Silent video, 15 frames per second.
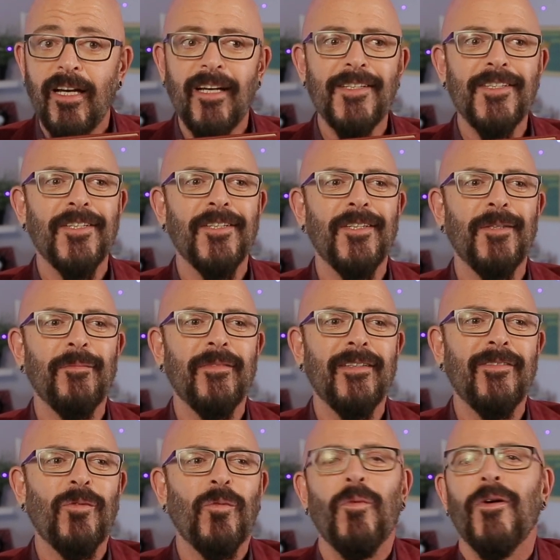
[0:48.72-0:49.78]
a term
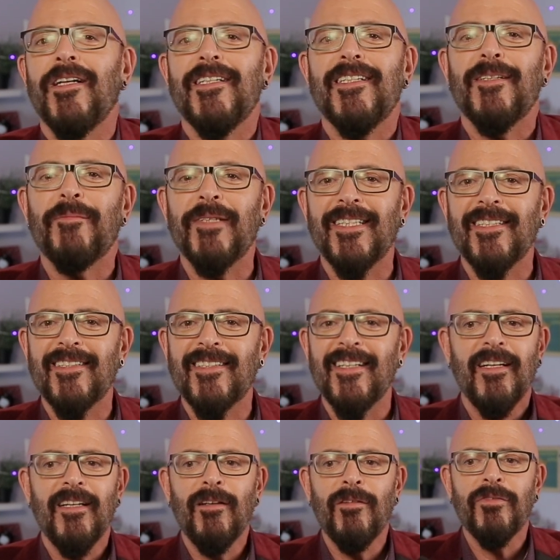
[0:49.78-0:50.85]
of wonderment,
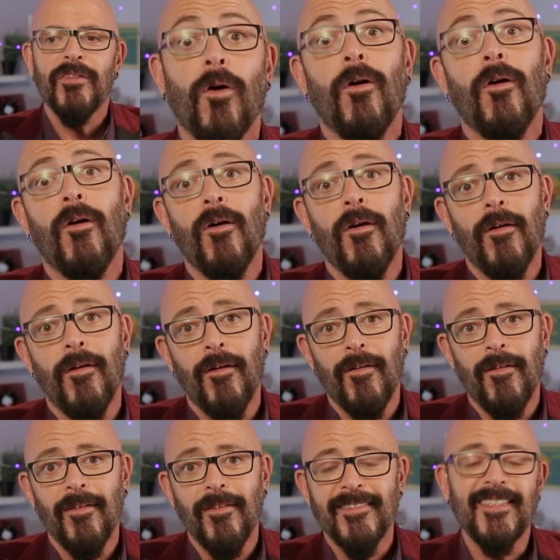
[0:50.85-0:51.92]
of awe.
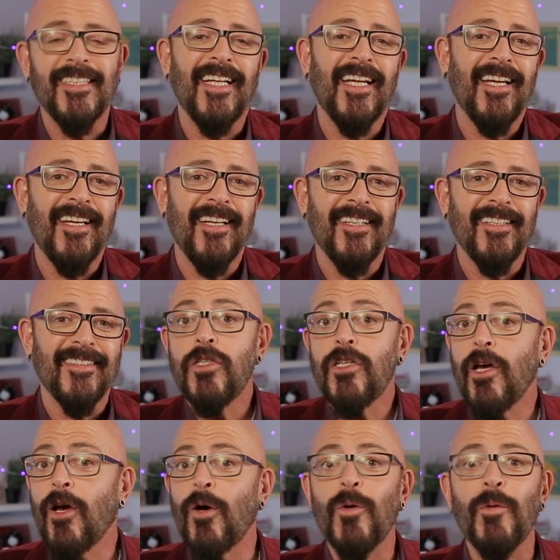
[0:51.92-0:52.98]
Today,
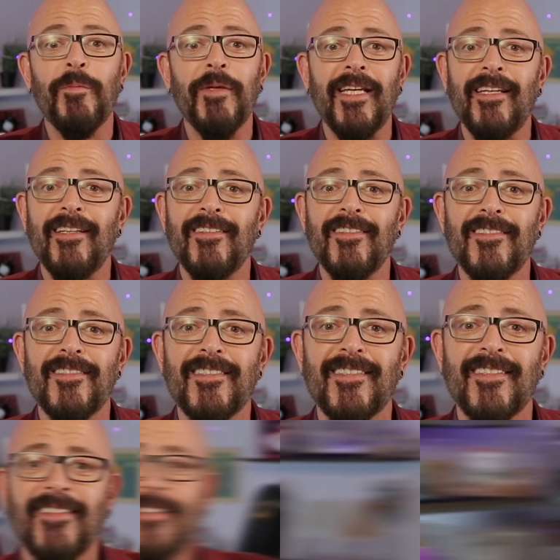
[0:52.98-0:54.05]
toe beans.
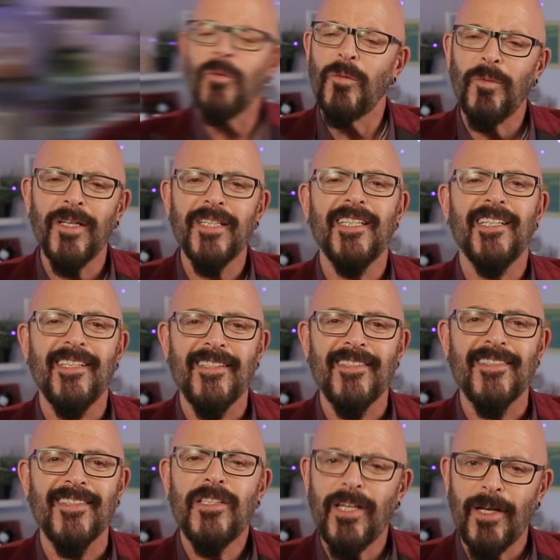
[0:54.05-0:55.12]
What
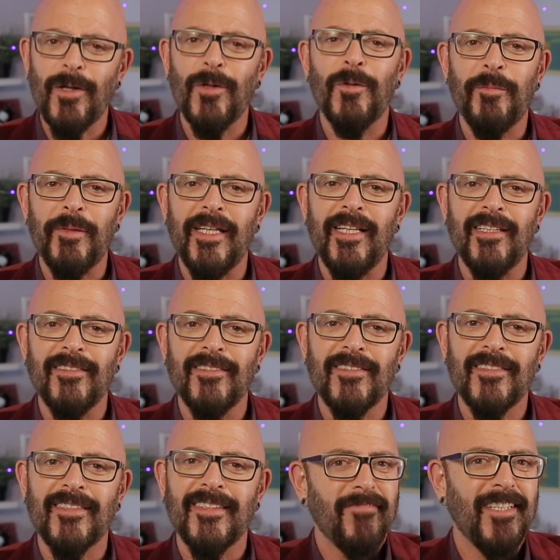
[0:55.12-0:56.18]
is toe
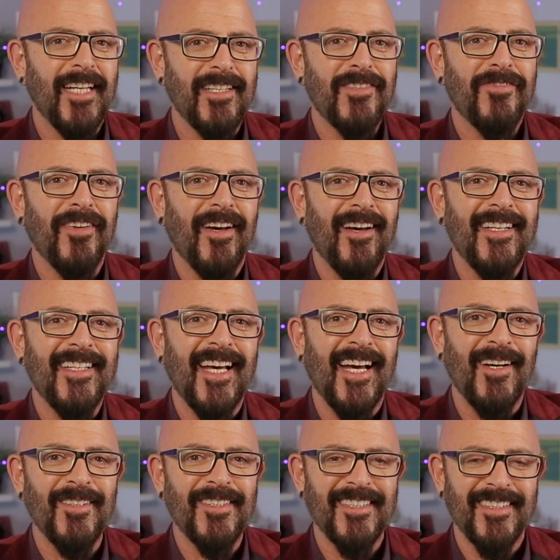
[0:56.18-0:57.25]
beans? Let's find
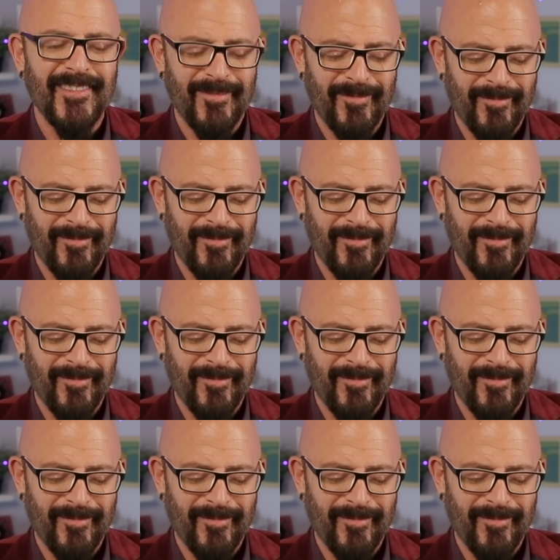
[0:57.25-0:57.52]
out.